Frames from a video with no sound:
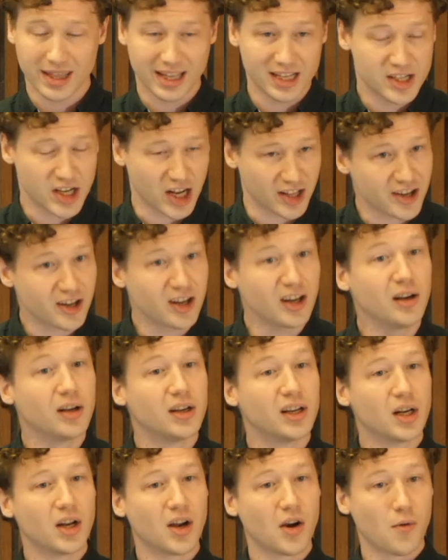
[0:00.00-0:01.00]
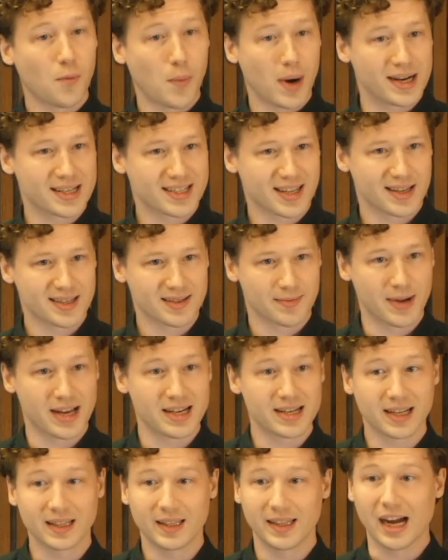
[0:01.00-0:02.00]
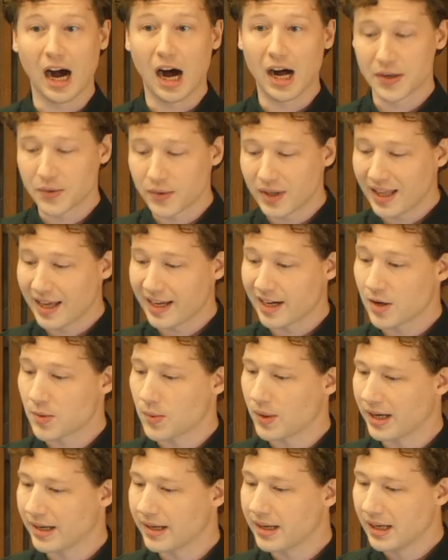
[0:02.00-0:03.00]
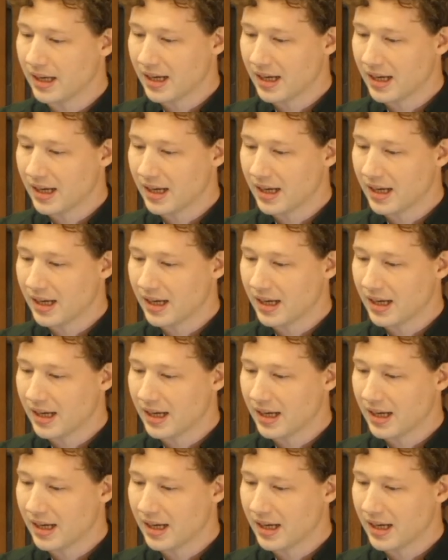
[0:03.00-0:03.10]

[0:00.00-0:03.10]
each other, whereas the semantically unrelated one